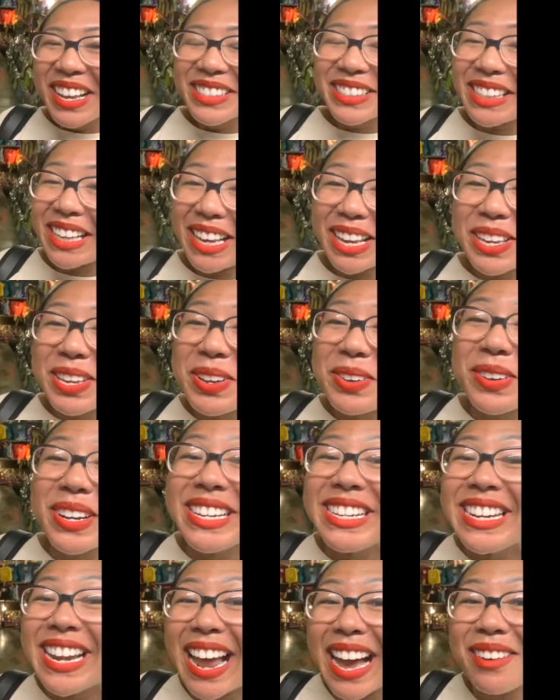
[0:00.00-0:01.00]
See, you would
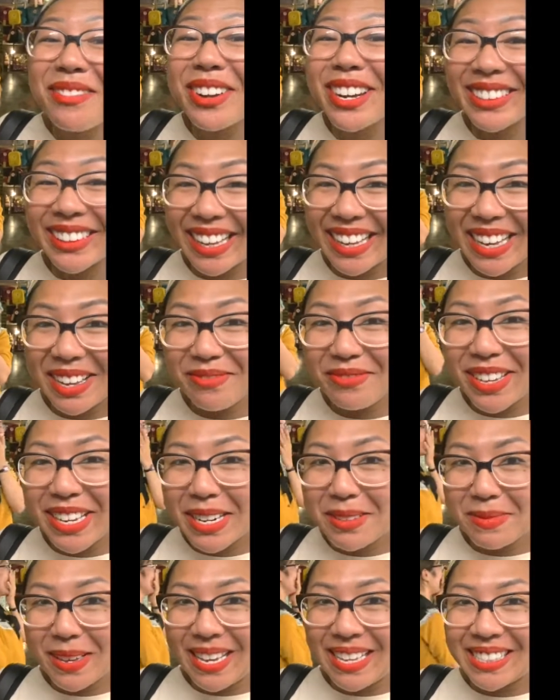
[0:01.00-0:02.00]
never think I'm
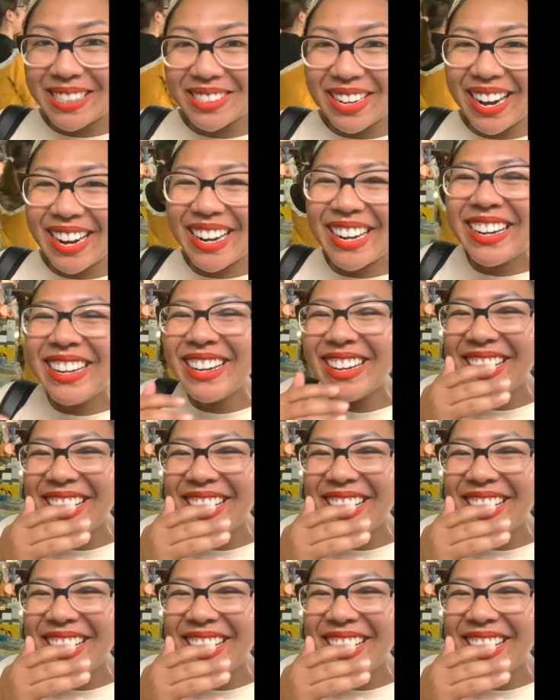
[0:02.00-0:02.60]
Vietnamese, right?